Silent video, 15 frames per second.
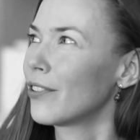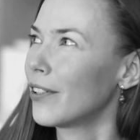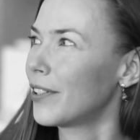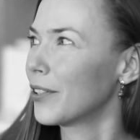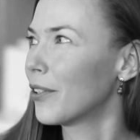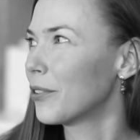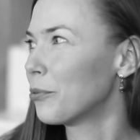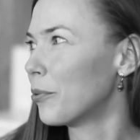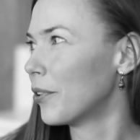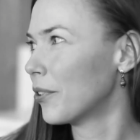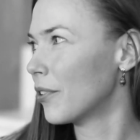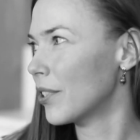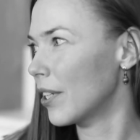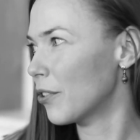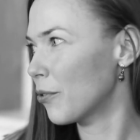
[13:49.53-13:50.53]
not a good word
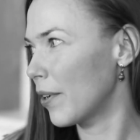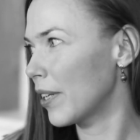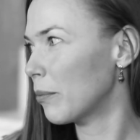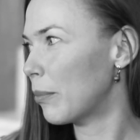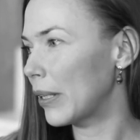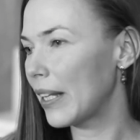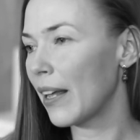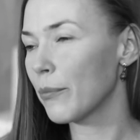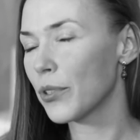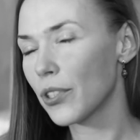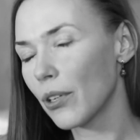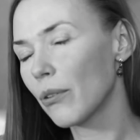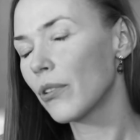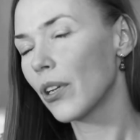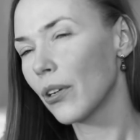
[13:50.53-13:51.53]
to say trained, but I'm
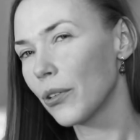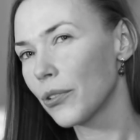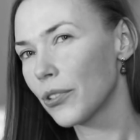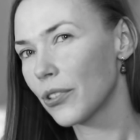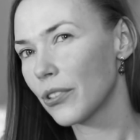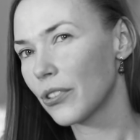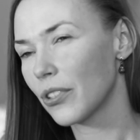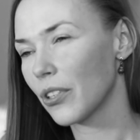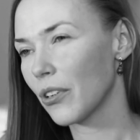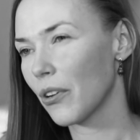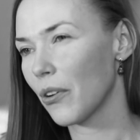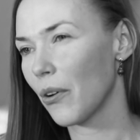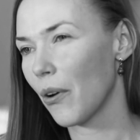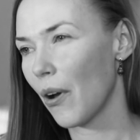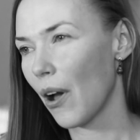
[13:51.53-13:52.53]
so used
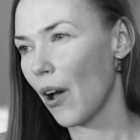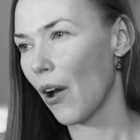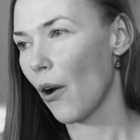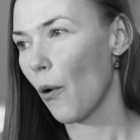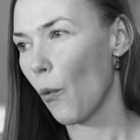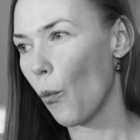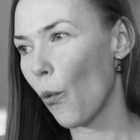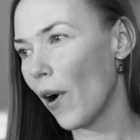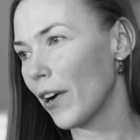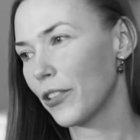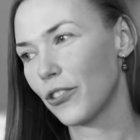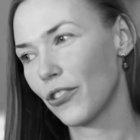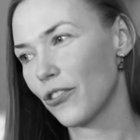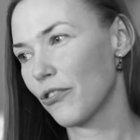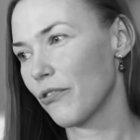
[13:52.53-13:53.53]
to
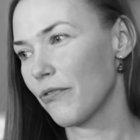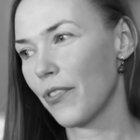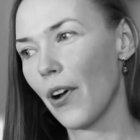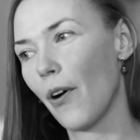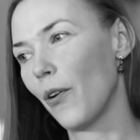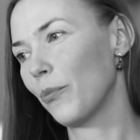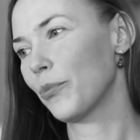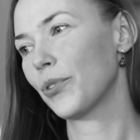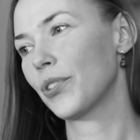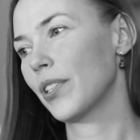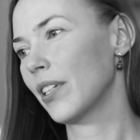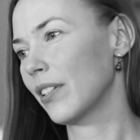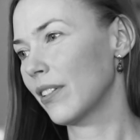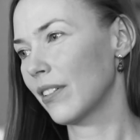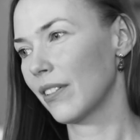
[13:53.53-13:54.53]
watch films
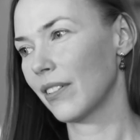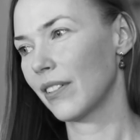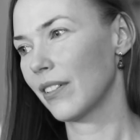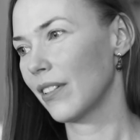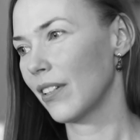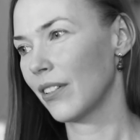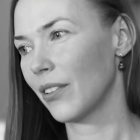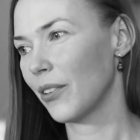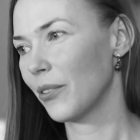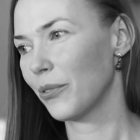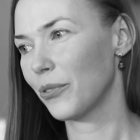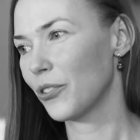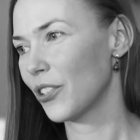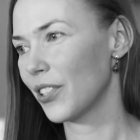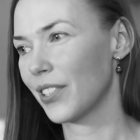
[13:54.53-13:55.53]
and, you know,
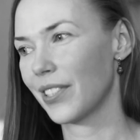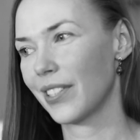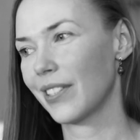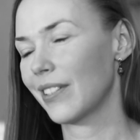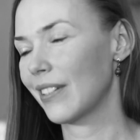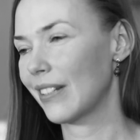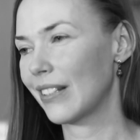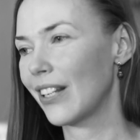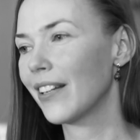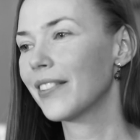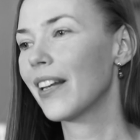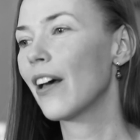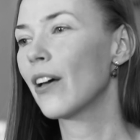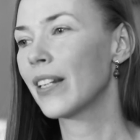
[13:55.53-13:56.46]
just not